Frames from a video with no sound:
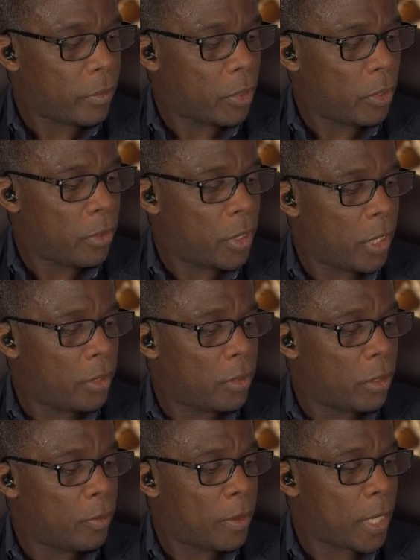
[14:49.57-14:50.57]
Okay,
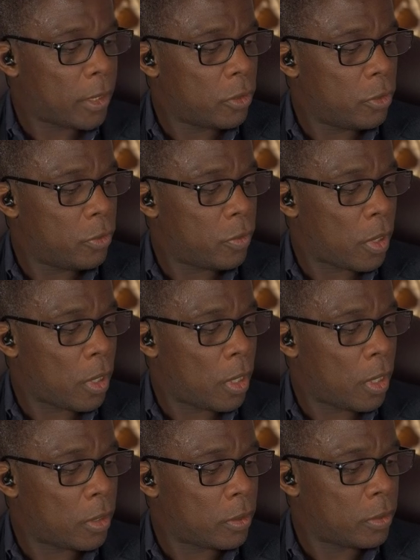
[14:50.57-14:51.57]
so back to
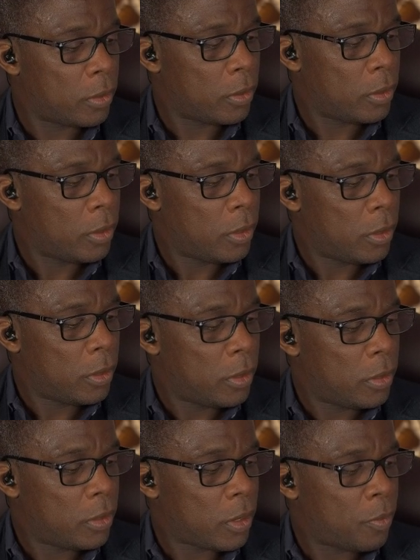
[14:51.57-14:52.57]
our
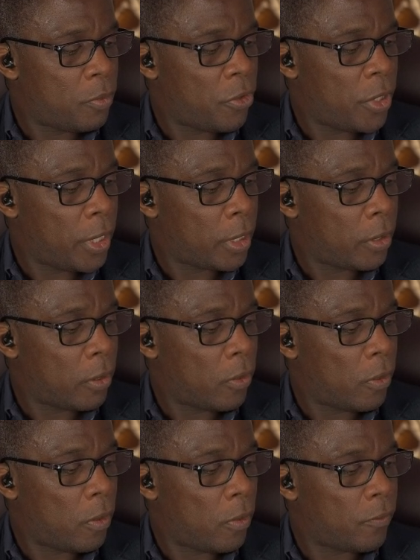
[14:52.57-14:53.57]
summary
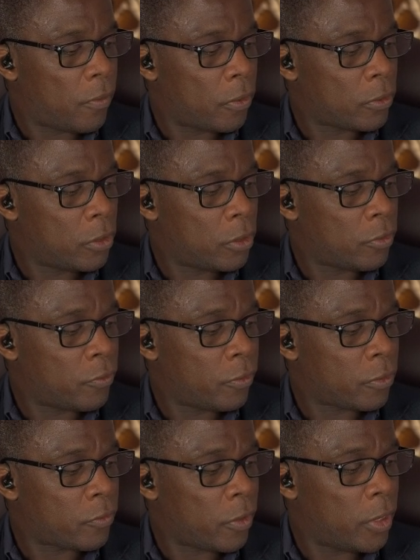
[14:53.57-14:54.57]
of oxidative
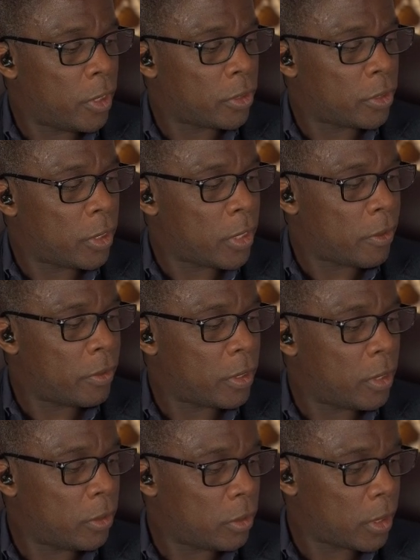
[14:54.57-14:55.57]
phosphorylation and how it's
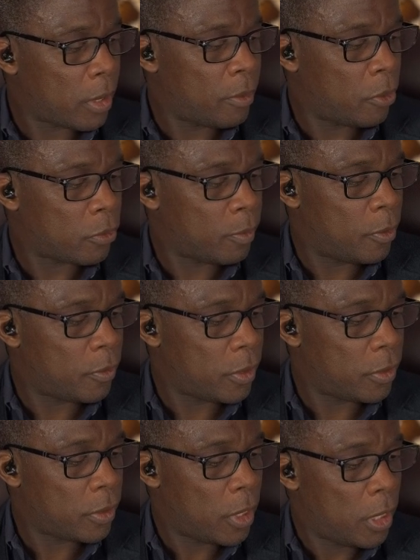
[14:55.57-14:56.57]
linked to
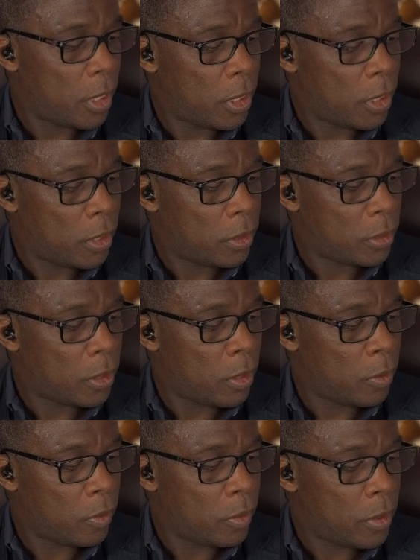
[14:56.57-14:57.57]
chemiosmosis. So
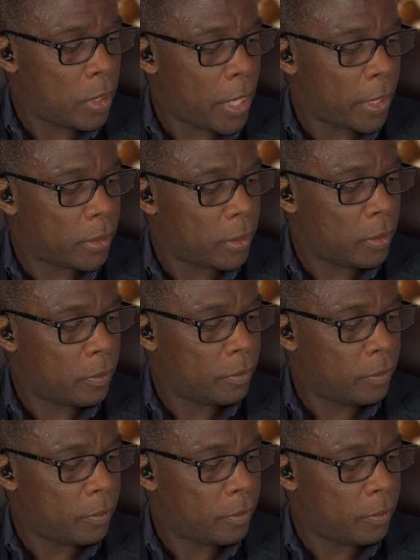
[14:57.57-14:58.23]
next,